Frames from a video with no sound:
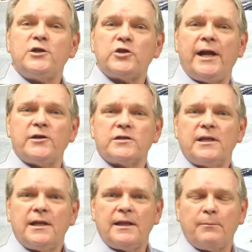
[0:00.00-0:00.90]
changed
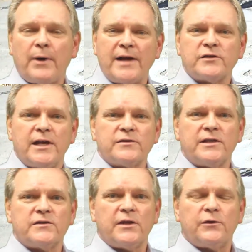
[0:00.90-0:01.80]
the process
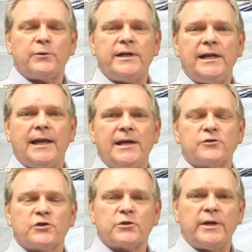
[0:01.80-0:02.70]
is the 3D
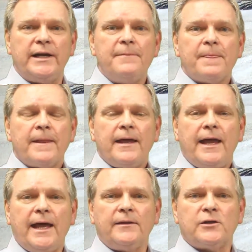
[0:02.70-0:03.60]
laser screed
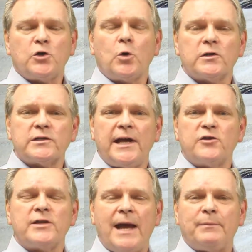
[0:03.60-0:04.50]
and the total
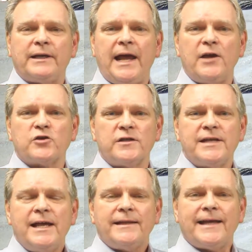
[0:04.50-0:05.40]
station applications
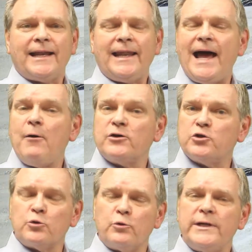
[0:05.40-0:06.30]
that allow it
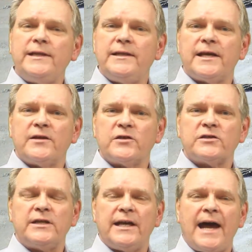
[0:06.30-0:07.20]
to read the
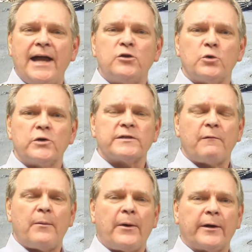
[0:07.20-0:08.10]
existing contours
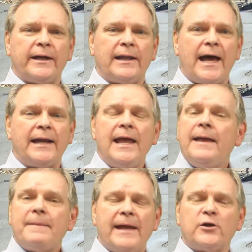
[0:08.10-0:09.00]
of a parking lot
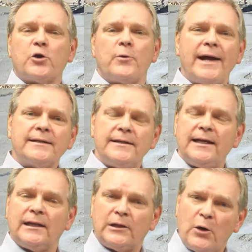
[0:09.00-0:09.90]
and correct
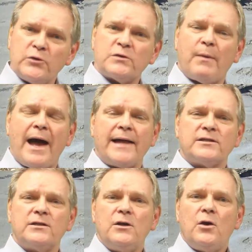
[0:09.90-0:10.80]
any low
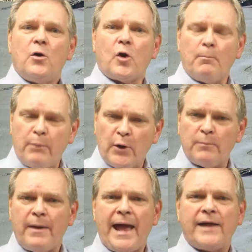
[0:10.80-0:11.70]
spots or
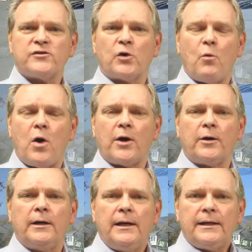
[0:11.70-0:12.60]
bird baths or
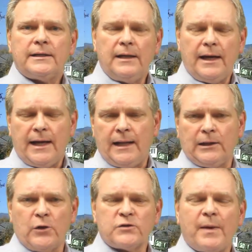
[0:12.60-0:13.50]
water
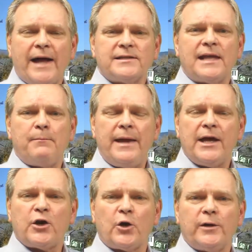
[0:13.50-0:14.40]
low spots that may
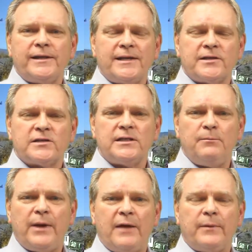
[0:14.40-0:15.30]
occur in the
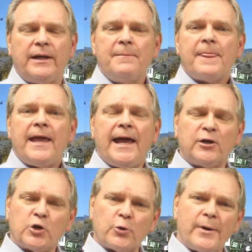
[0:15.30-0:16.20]
existing pavement,
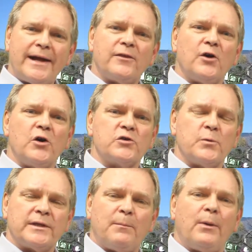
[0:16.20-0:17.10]
and correct those
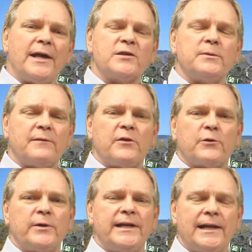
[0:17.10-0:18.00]
with the placement of the
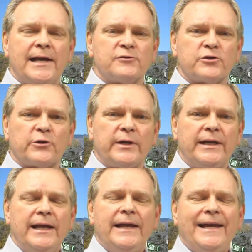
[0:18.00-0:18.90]
3D laser
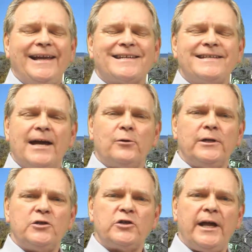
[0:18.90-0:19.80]
screen. It has not
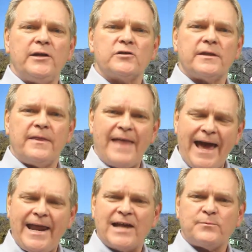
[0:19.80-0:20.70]
only changed
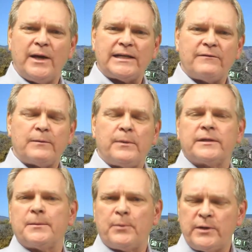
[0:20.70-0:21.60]
that aspect of it,
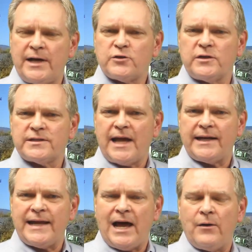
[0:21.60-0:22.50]
but the production
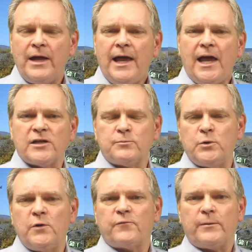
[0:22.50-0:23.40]
side now has
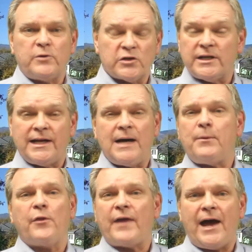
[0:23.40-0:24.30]
moved from just a
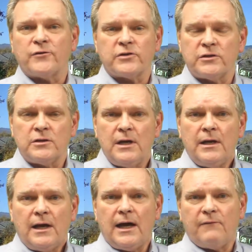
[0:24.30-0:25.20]
couple thousand
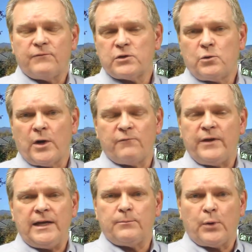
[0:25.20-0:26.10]
of square
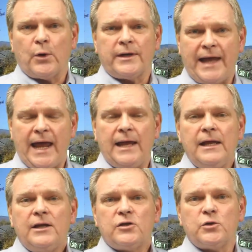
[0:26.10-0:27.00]
feet per day
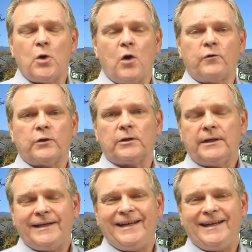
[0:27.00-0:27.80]
to over